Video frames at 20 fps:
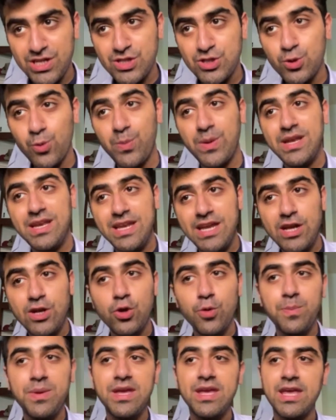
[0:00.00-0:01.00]
So we need
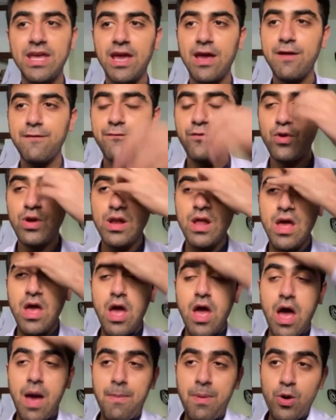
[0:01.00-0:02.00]
to be careful
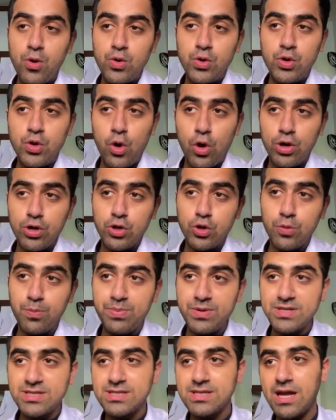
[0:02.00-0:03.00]
about not to
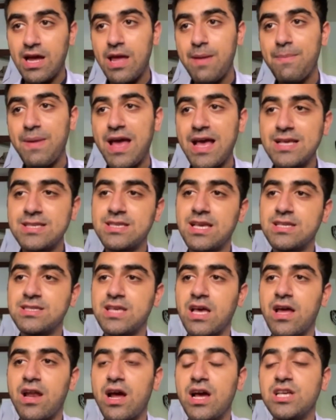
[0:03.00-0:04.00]
prescribe
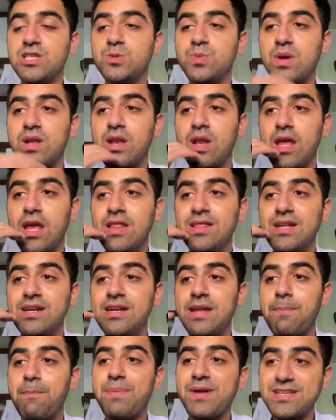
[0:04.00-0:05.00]
SSRIs when in the
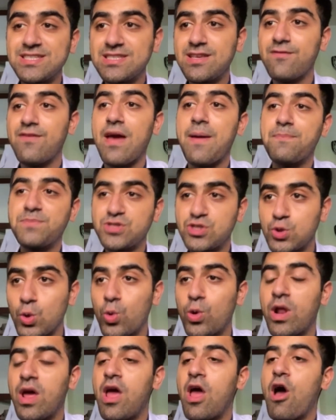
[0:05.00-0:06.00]
depressive
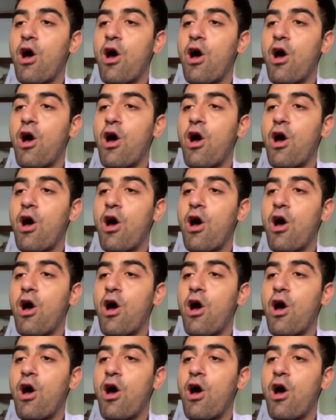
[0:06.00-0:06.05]
episode